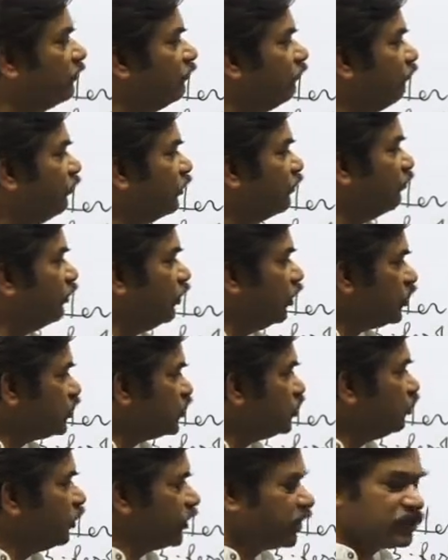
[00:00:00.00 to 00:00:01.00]
which
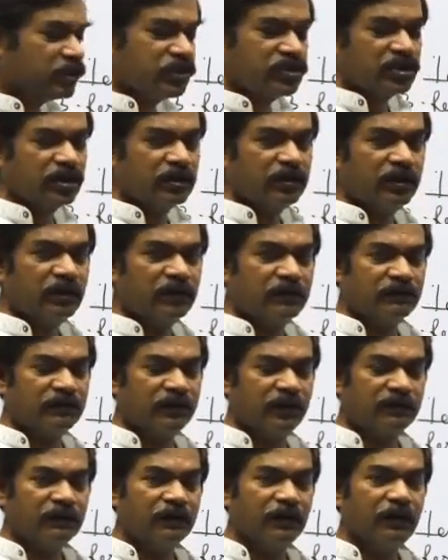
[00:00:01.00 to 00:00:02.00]
velocity or expression is
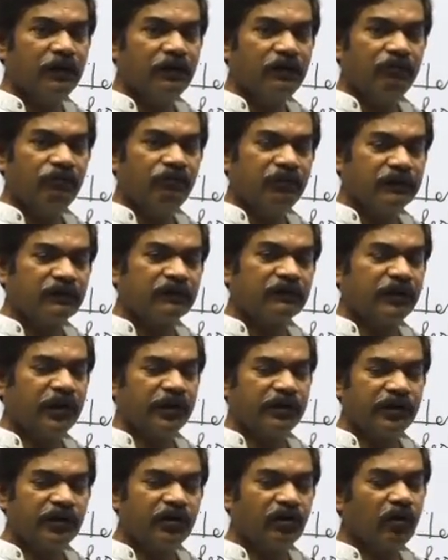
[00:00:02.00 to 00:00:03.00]
such, which is
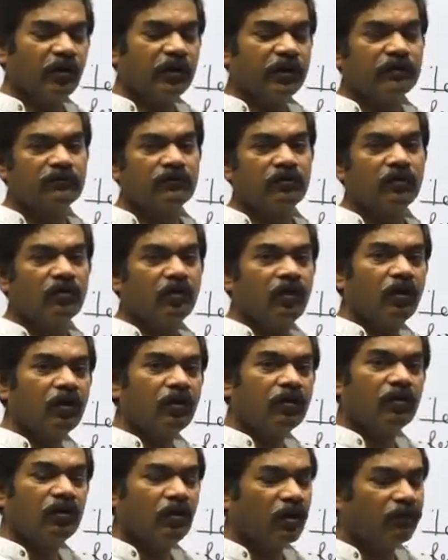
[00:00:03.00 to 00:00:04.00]
neither along x or
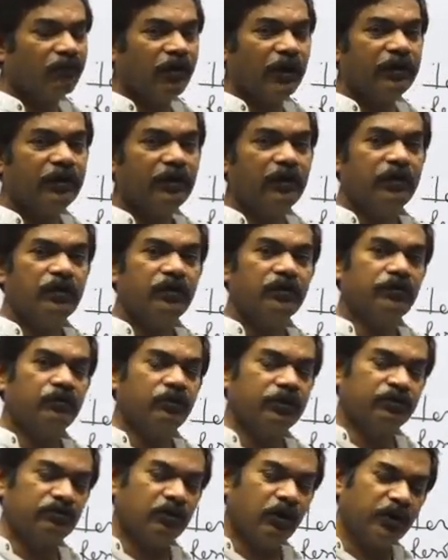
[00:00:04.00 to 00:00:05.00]
nor y.
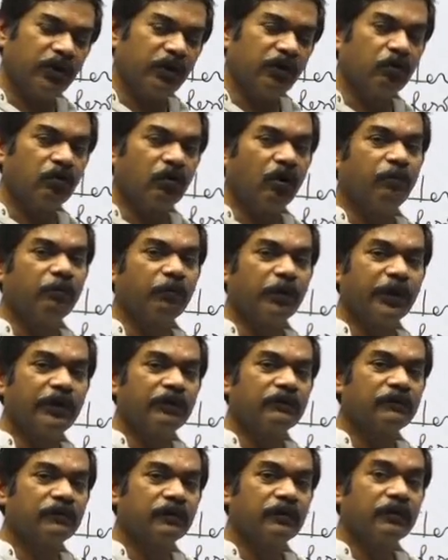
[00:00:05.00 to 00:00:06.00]
You resolve into
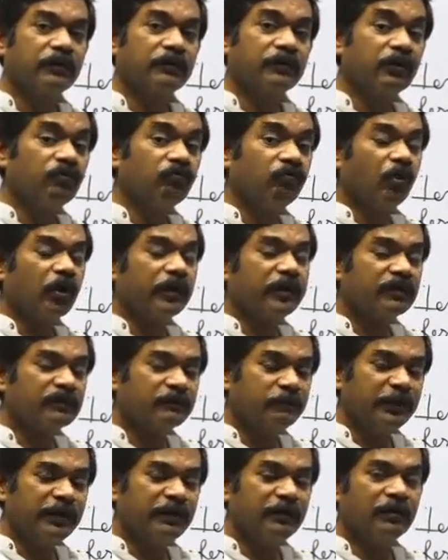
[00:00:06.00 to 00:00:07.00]
components. Then what
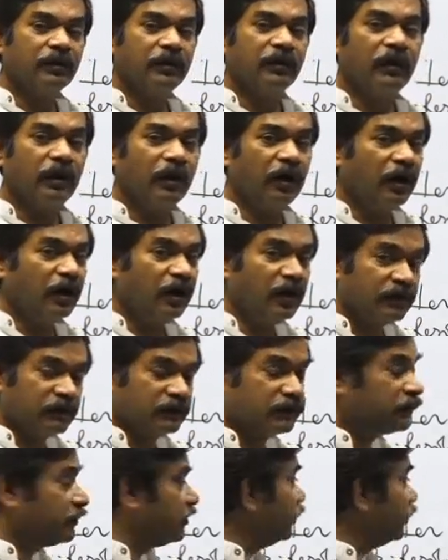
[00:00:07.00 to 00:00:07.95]
has been asked,